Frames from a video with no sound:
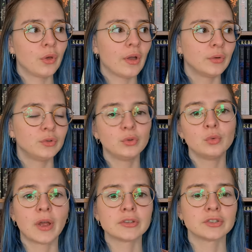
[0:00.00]
I do
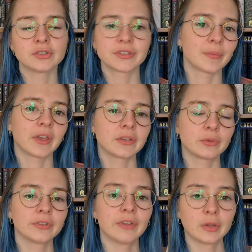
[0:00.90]
wish some things
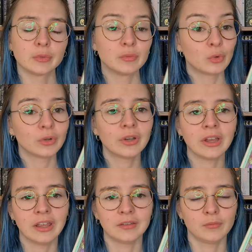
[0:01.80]
were developed more
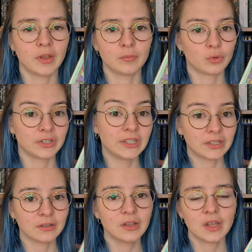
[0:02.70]
and in more
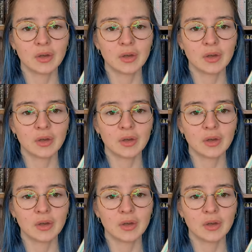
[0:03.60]
detail.